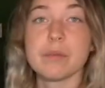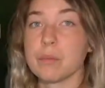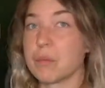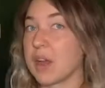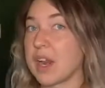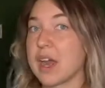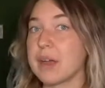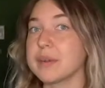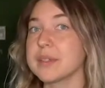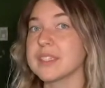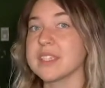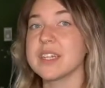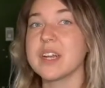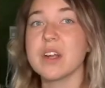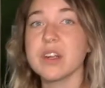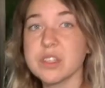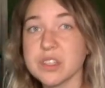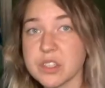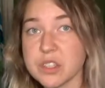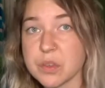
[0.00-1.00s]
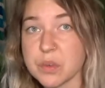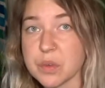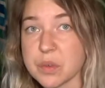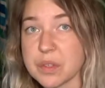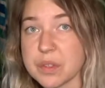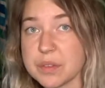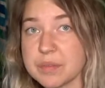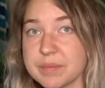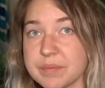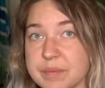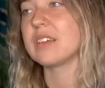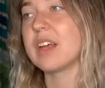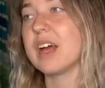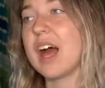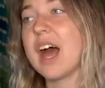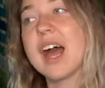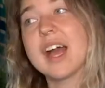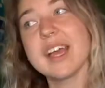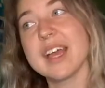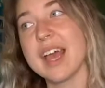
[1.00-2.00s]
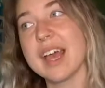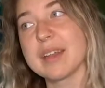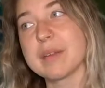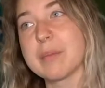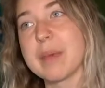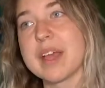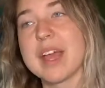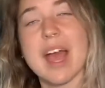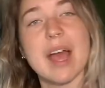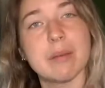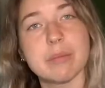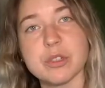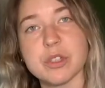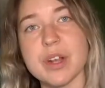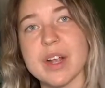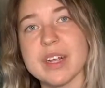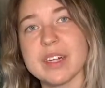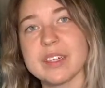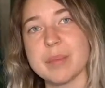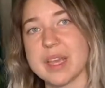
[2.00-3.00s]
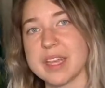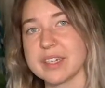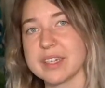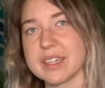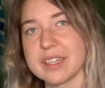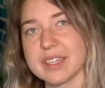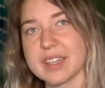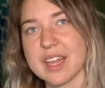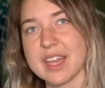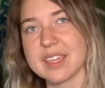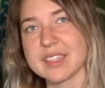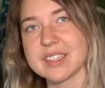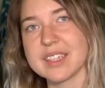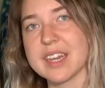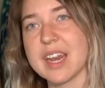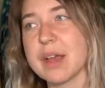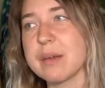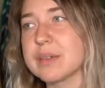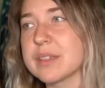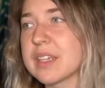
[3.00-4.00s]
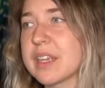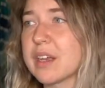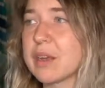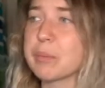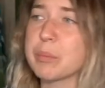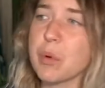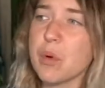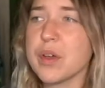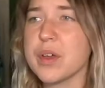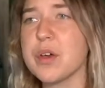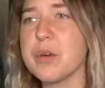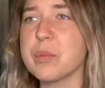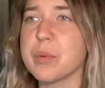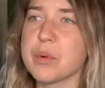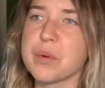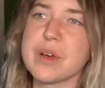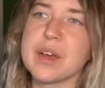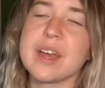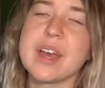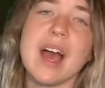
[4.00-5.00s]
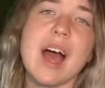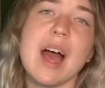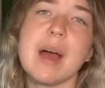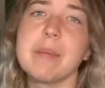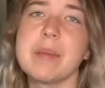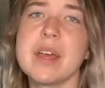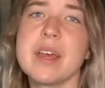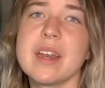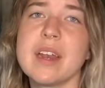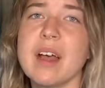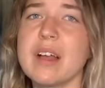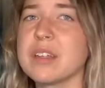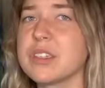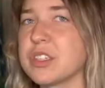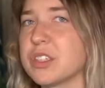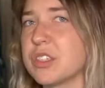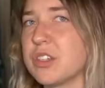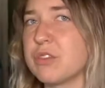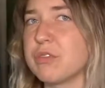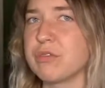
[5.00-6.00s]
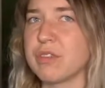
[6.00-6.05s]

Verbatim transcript: when I was in art school, I had my abstract painting class and I was like, boy oh boy, I bet I'll just do